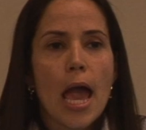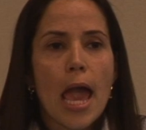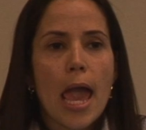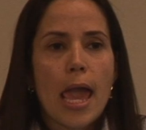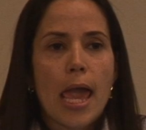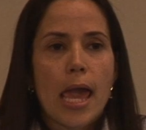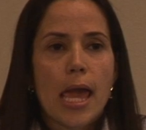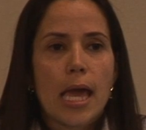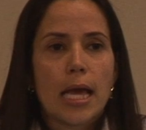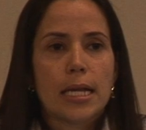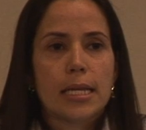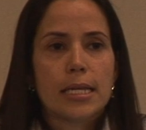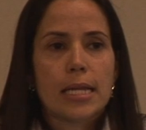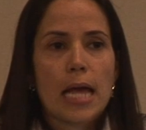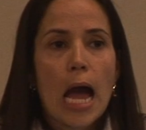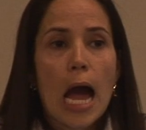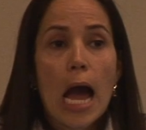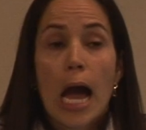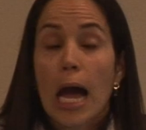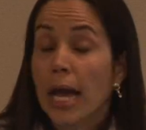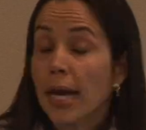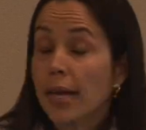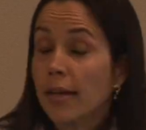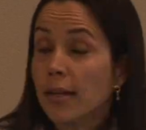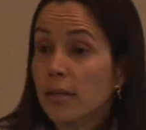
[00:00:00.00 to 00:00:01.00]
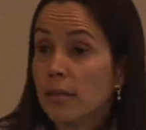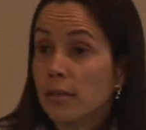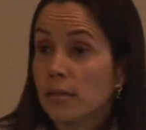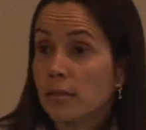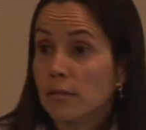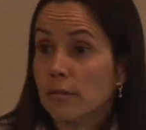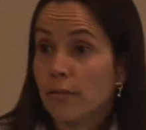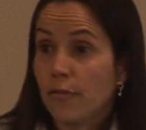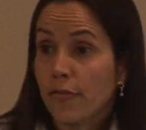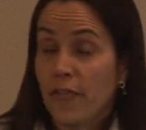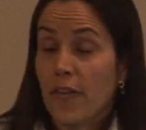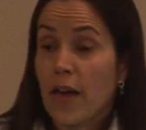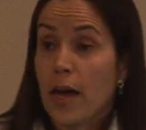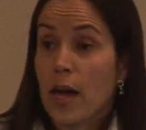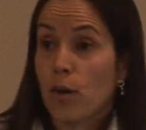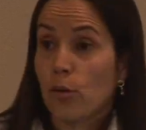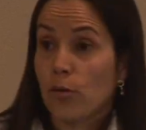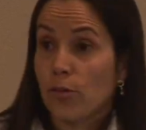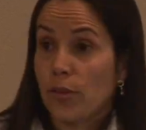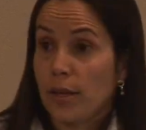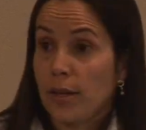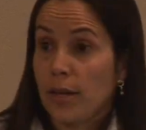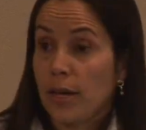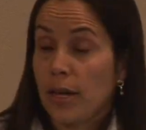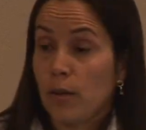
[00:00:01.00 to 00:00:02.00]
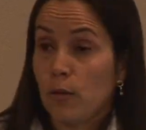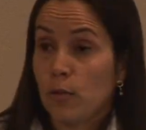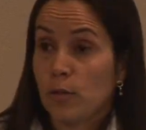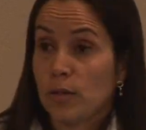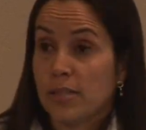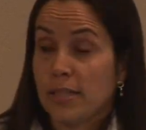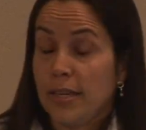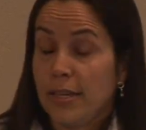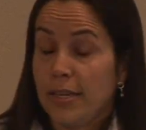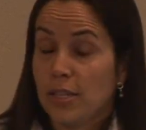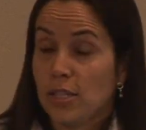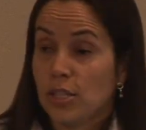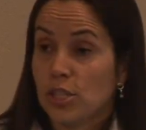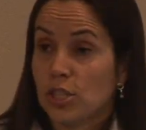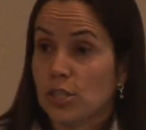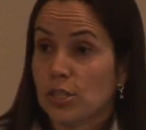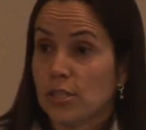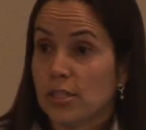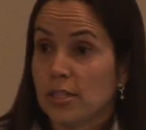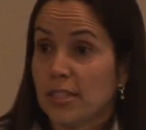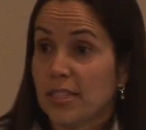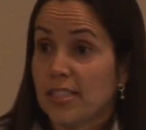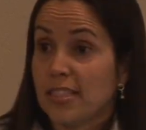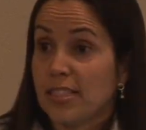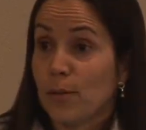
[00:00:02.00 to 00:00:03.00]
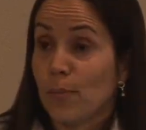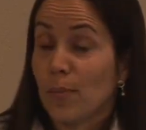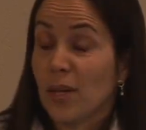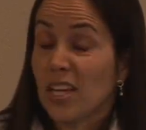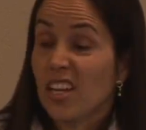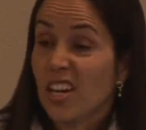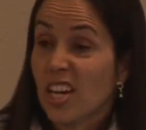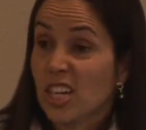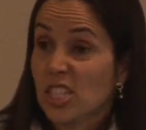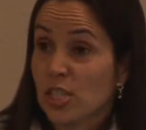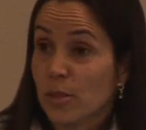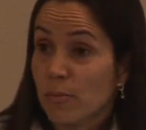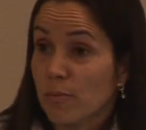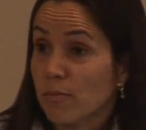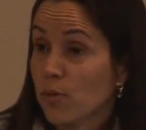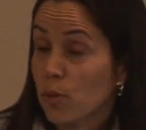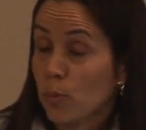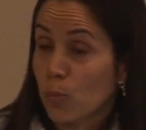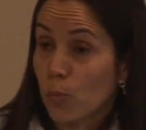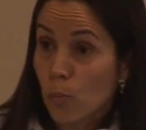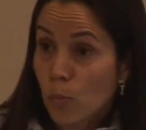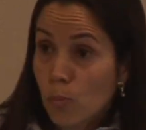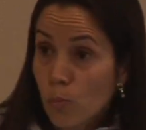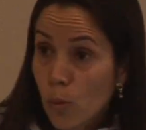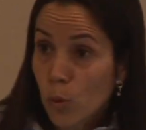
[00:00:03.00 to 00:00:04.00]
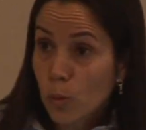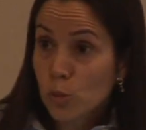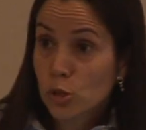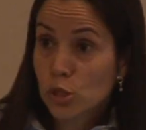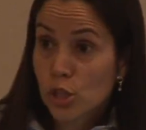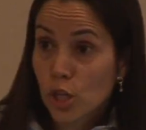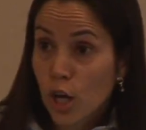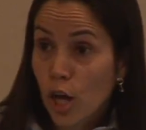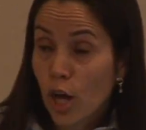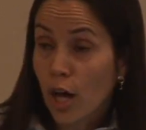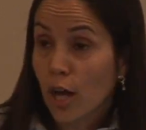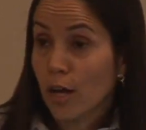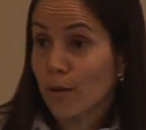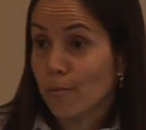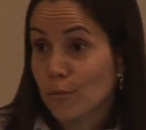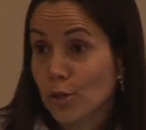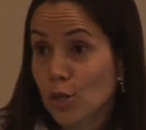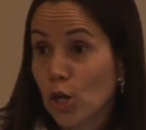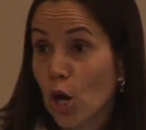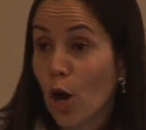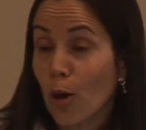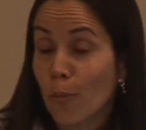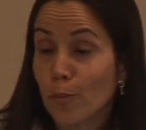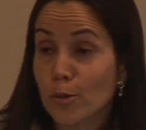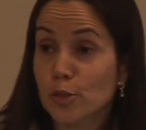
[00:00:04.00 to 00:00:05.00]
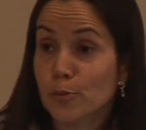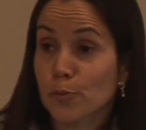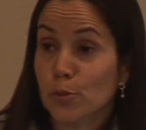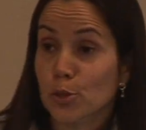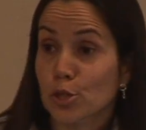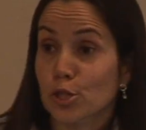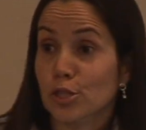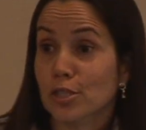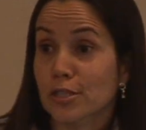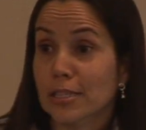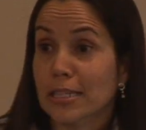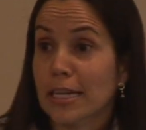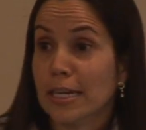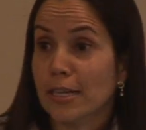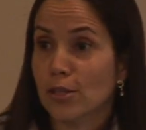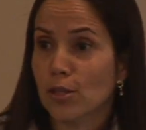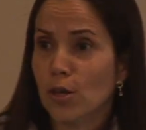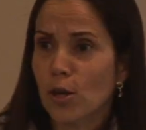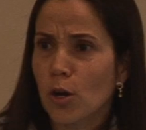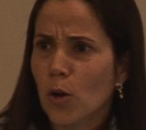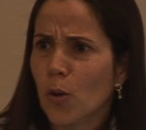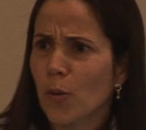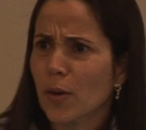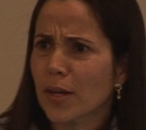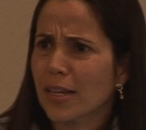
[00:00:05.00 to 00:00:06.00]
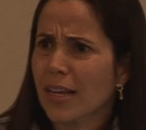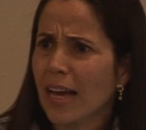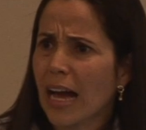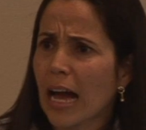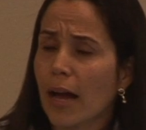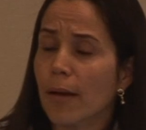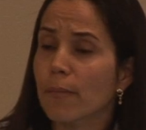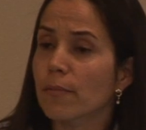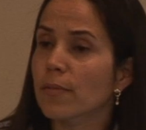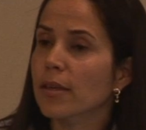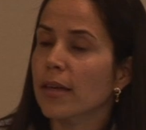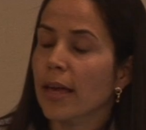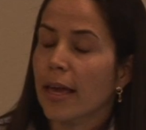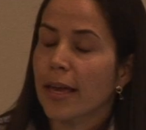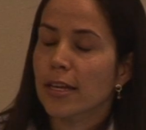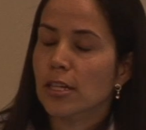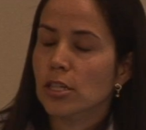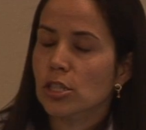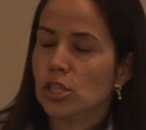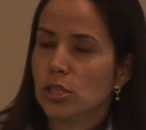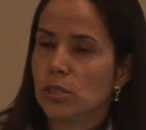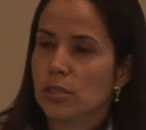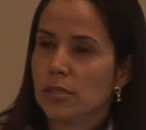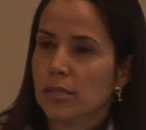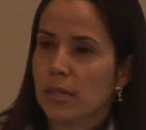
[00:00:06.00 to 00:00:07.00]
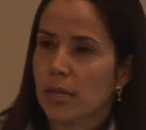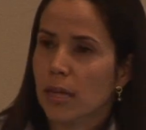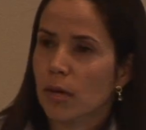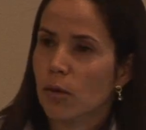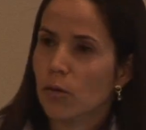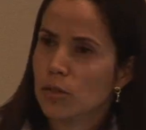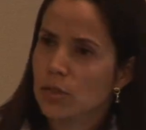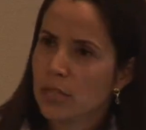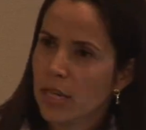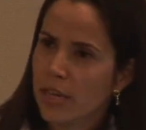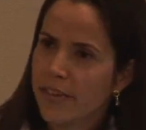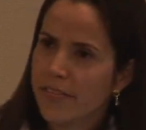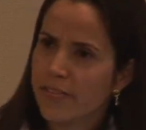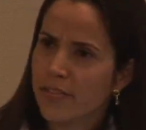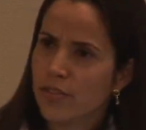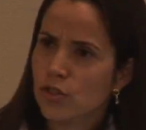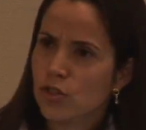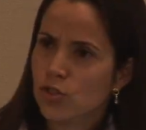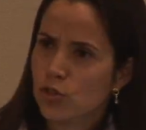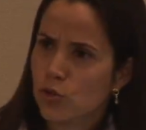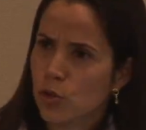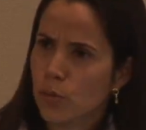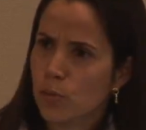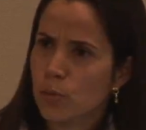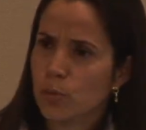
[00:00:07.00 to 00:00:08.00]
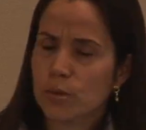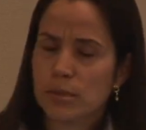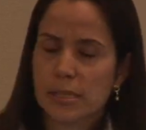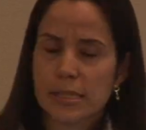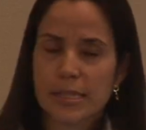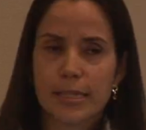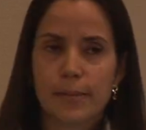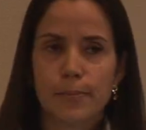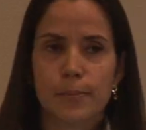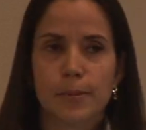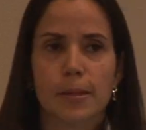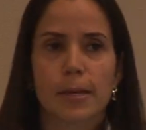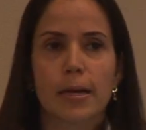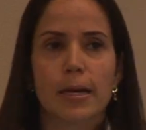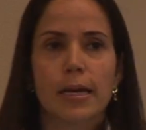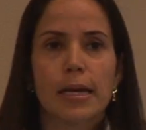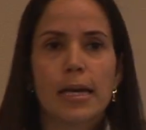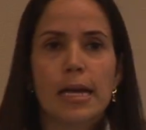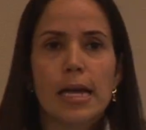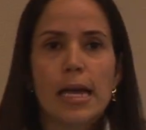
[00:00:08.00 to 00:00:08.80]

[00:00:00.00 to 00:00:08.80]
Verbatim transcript: And I felt that I was anxious, and I said, "My gosh, I'm the most uh, calmest person I know, and I'm anxious, and I was having trouble sleeping."